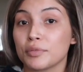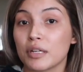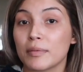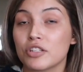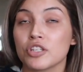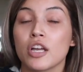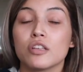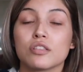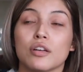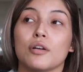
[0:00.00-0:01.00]
pretty much.
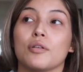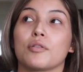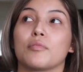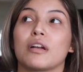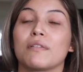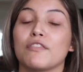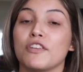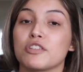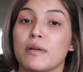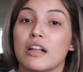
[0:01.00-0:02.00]
So whatever you
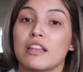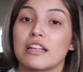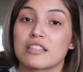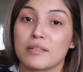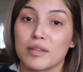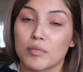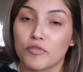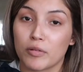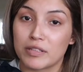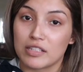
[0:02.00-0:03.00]
feed your body, that's gonna be the
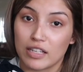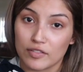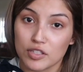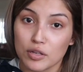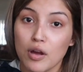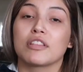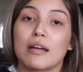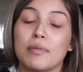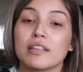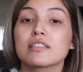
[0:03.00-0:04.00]
performance it gives you. With
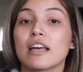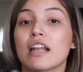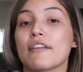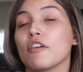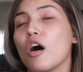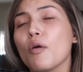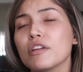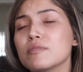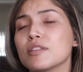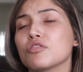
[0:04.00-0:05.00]
that being said, I've
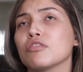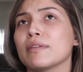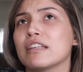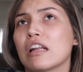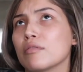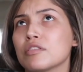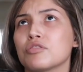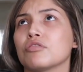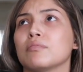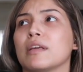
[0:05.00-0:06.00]
always been told, my dad always
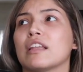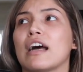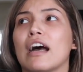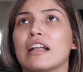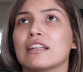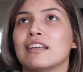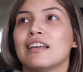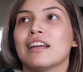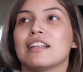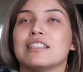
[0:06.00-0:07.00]
told me that
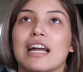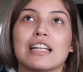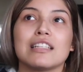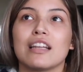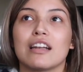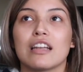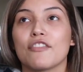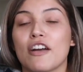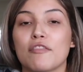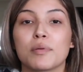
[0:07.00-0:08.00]
90 to
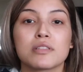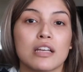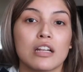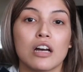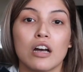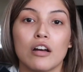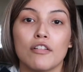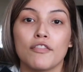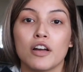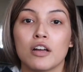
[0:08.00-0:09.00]
95%
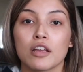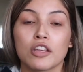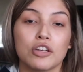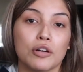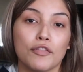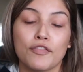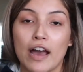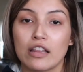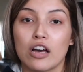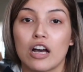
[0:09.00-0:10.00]
of, you know,
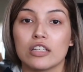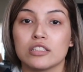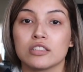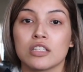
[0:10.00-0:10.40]
fat loss